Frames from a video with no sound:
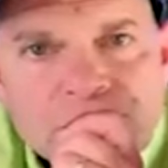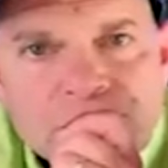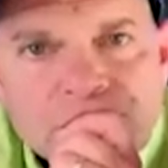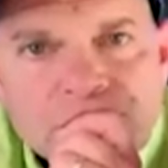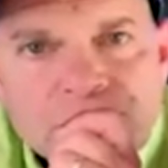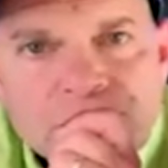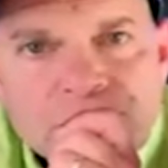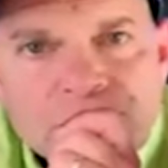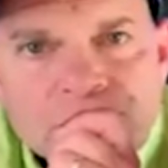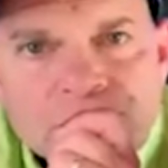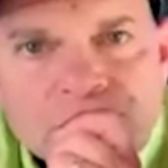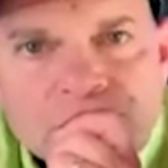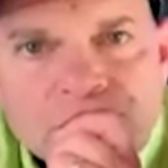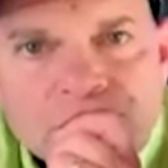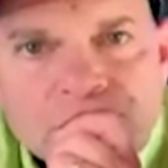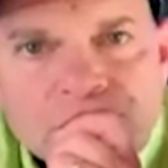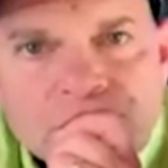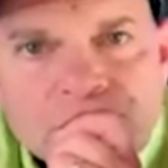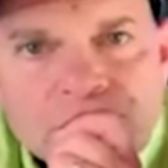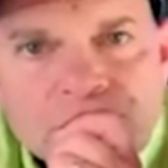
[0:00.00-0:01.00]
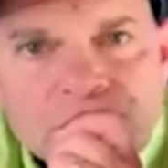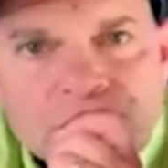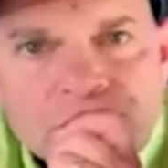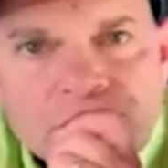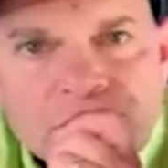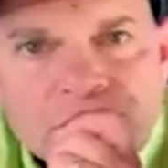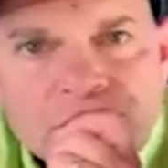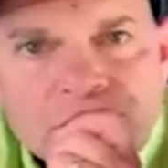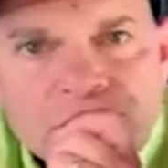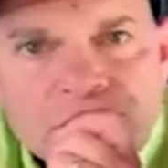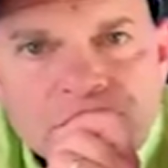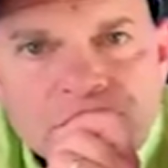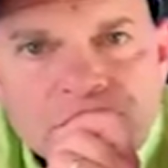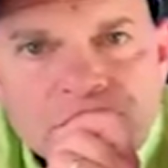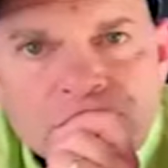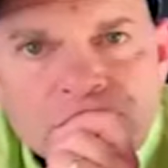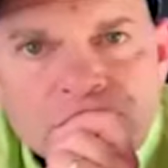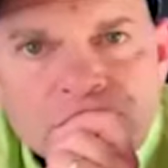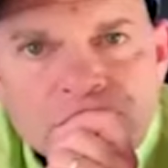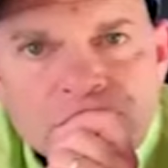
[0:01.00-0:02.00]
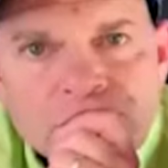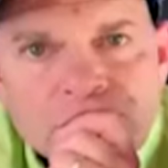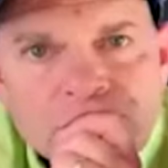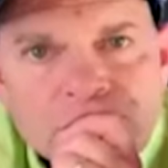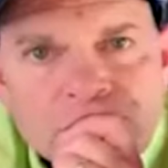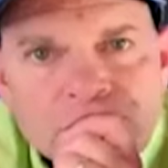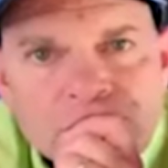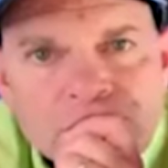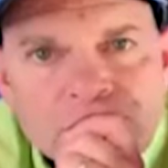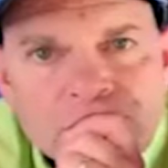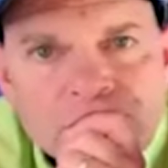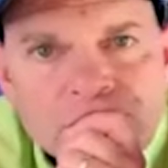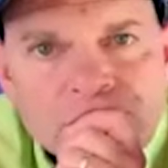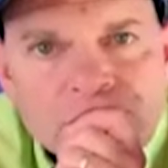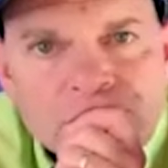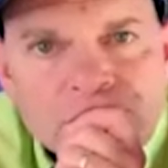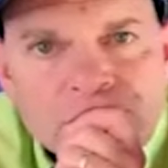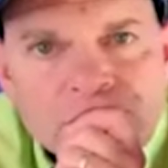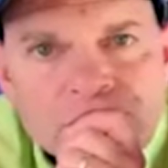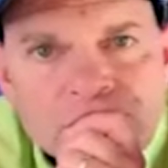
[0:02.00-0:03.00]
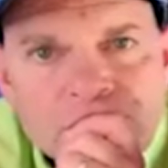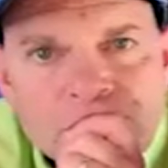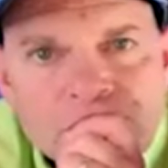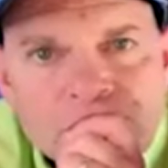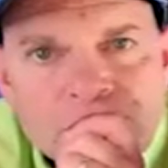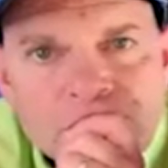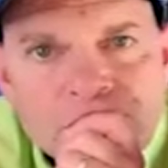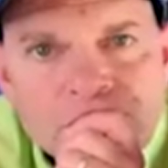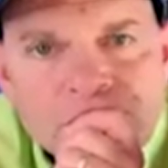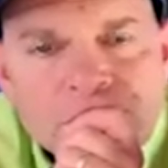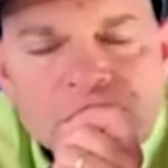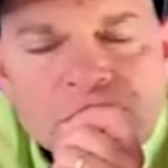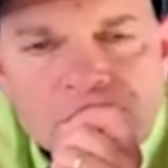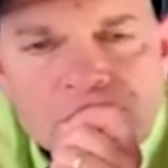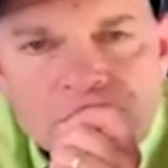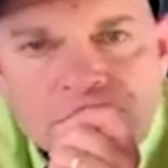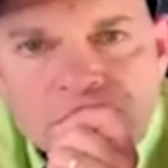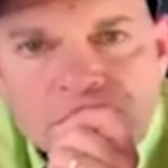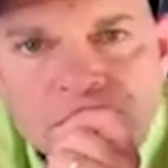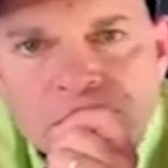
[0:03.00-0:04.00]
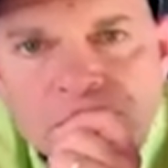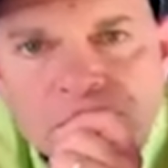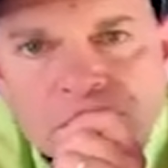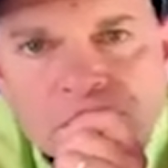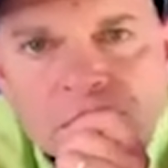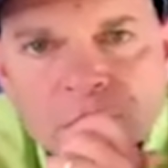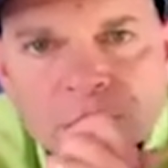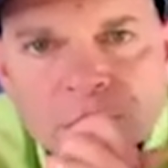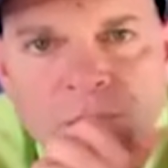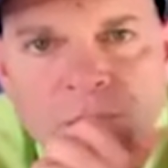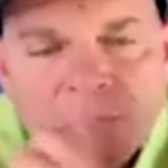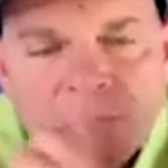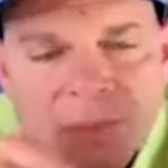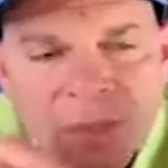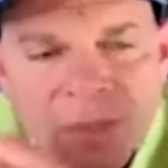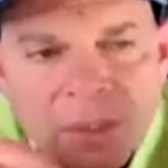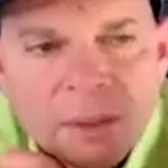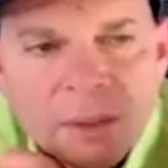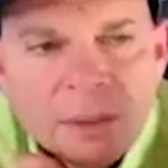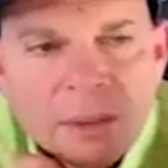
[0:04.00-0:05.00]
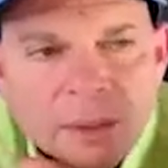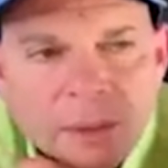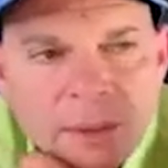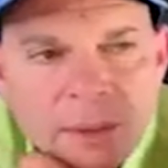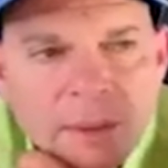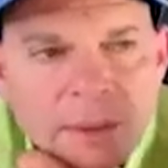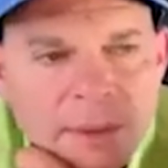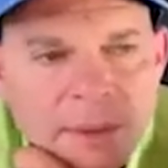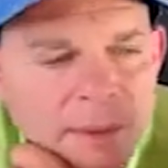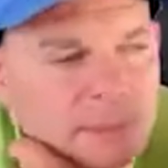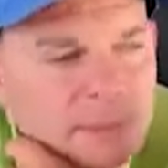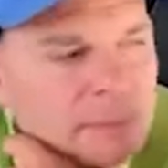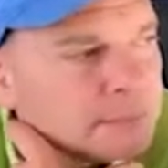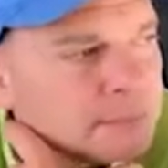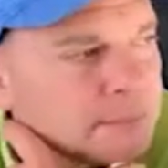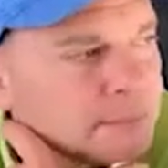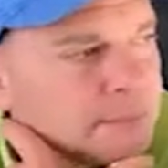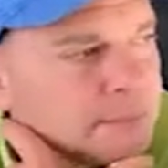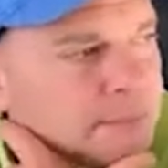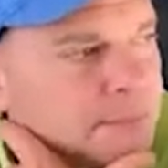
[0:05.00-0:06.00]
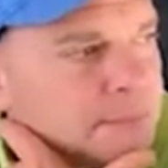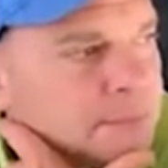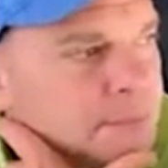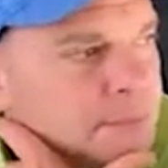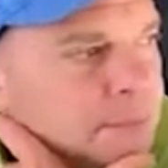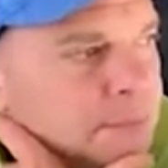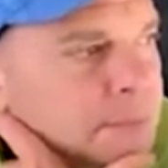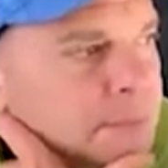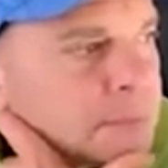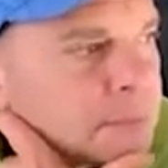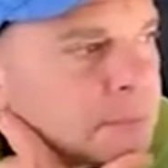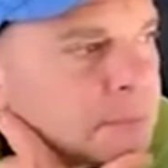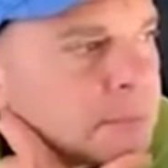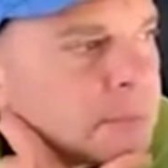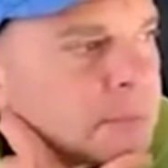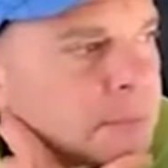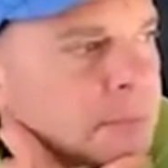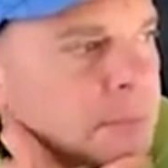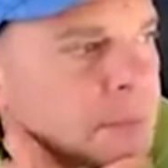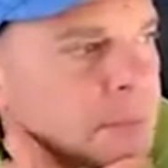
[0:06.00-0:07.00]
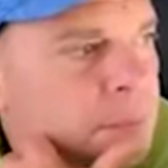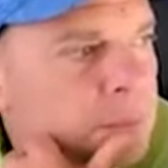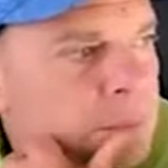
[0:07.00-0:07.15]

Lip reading: The person shown says nothing.